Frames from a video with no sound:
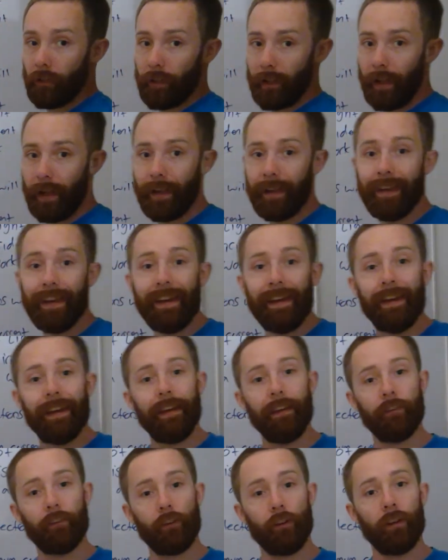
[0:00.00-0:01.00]
okay,
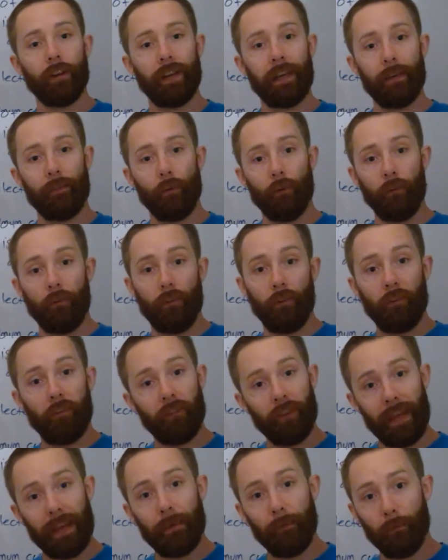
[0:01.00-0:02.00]
is going to give us the
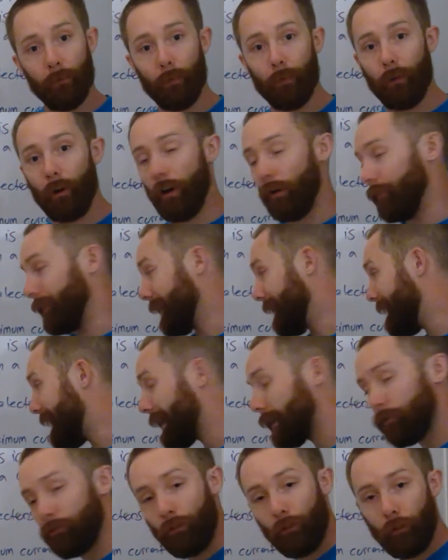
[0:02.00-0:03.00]
same number of
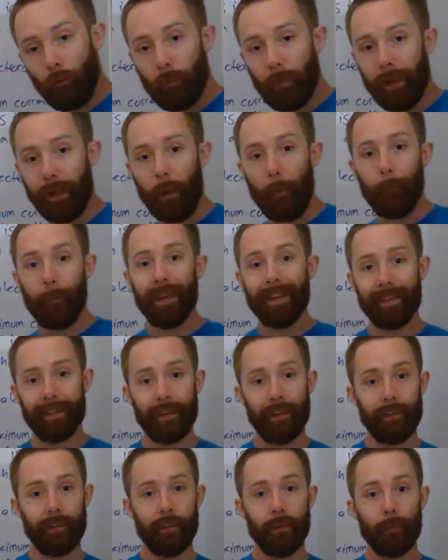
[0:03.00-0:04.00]
electrons being
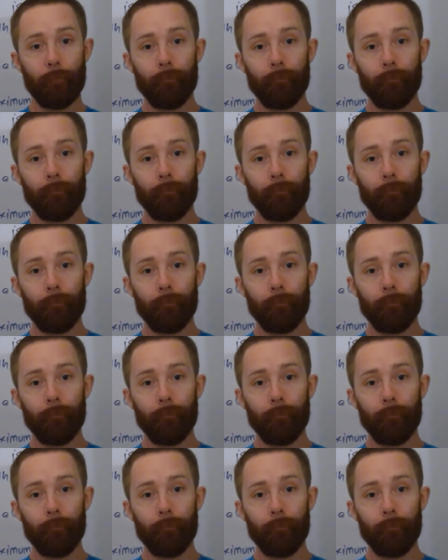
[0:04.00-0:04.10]
emitted.